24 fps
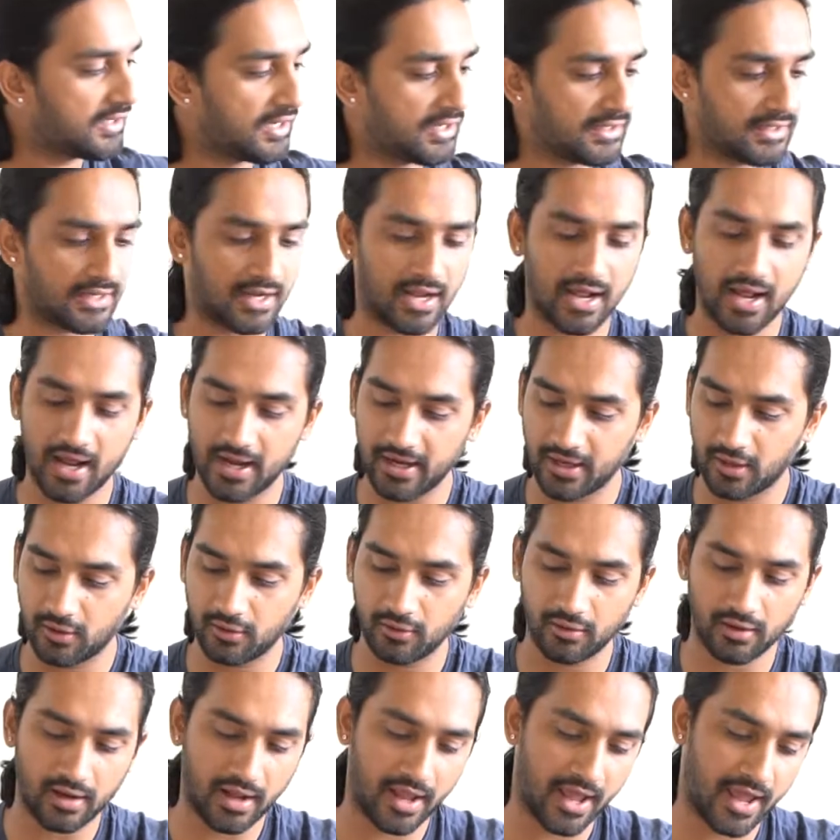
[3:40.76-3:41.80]
that I
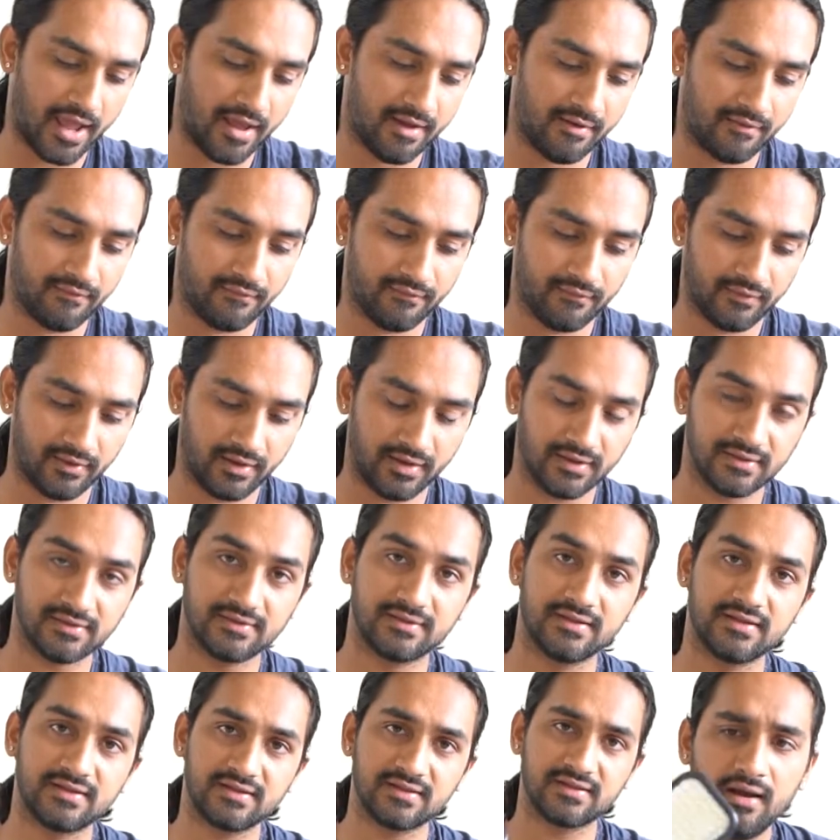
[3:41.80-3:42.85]
have is
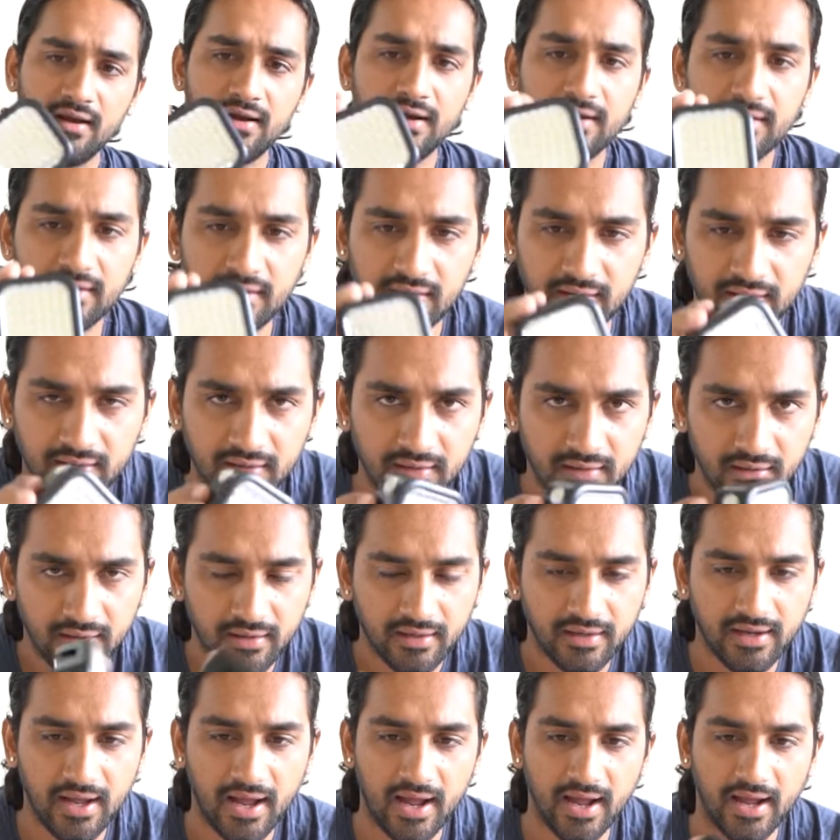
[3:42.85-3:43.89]
this little
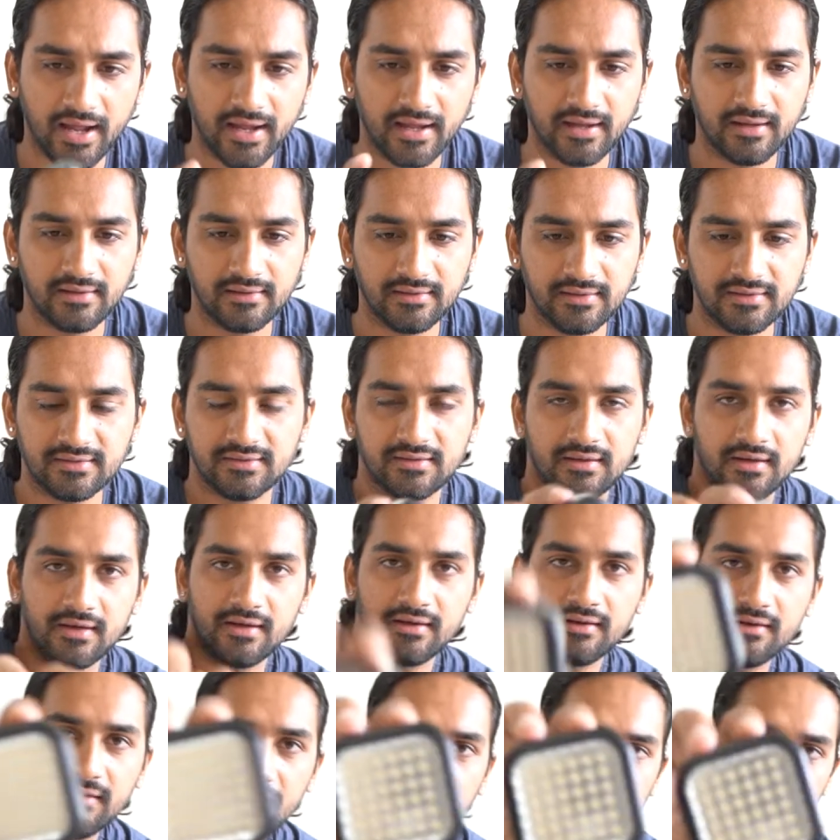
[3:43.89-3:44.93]
guy, this
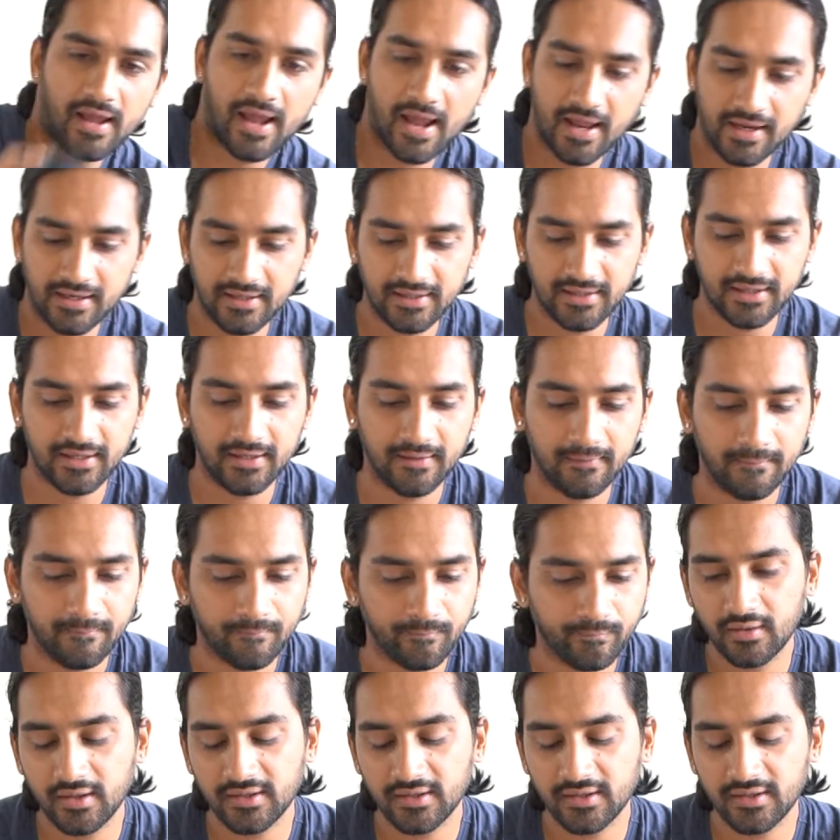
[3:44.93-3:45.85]
little LED.